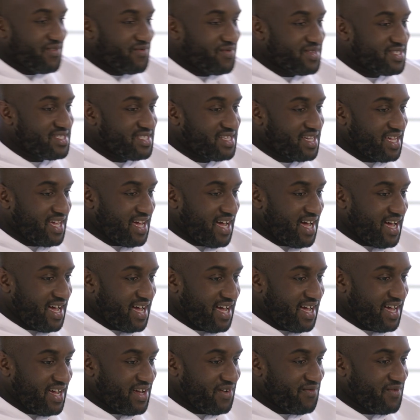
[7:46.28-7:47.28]
was the
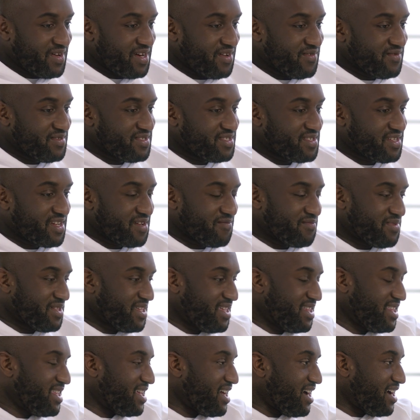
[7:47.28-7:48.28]
guy, when it was
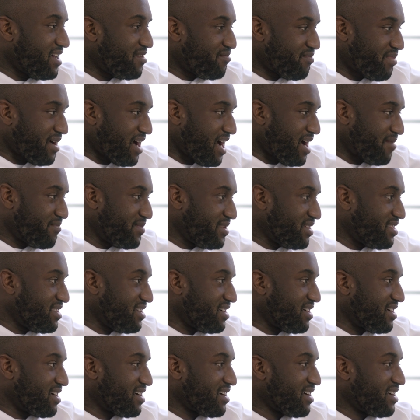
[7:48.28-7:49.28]
completely
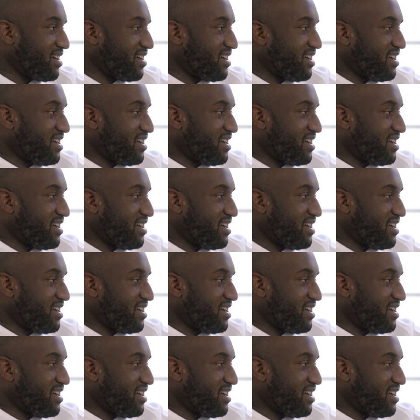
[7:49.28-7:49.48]
unpopular,